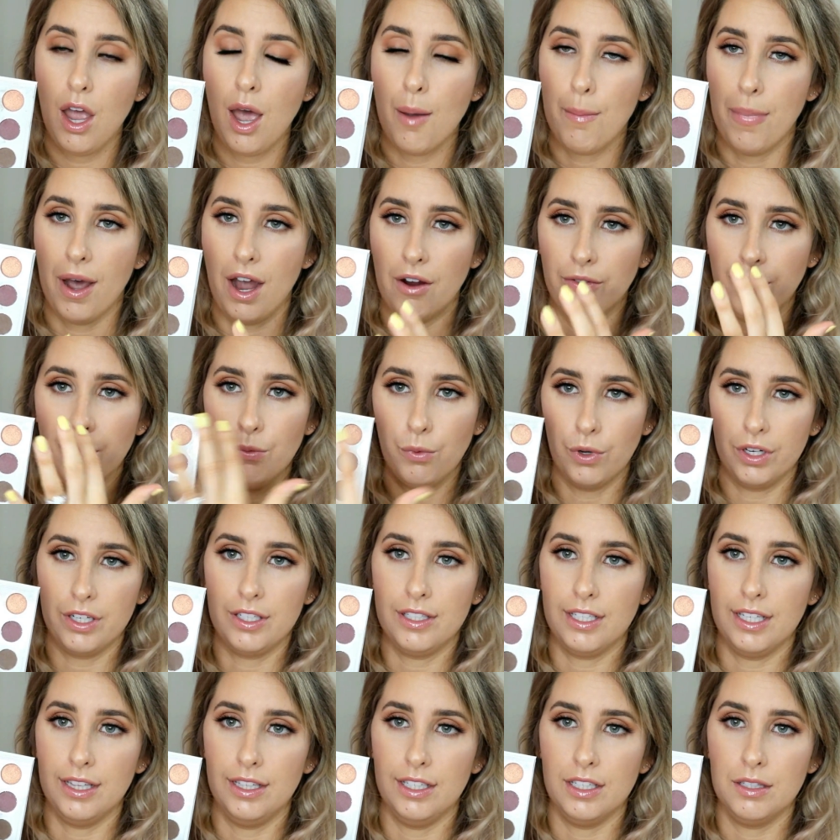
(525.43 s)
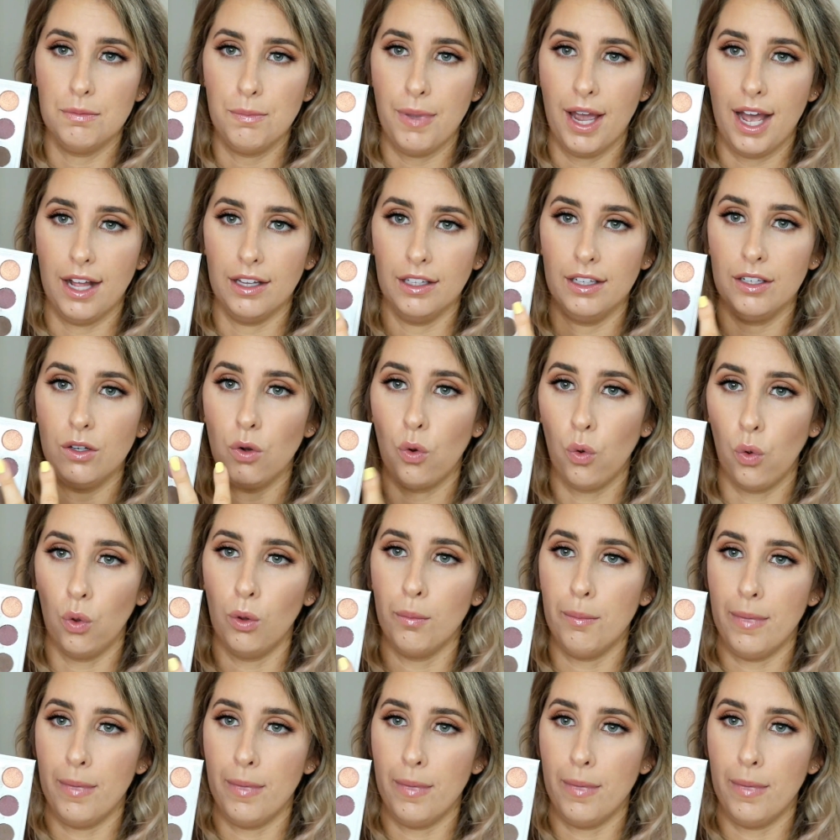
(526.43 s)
apart from what is in this palette all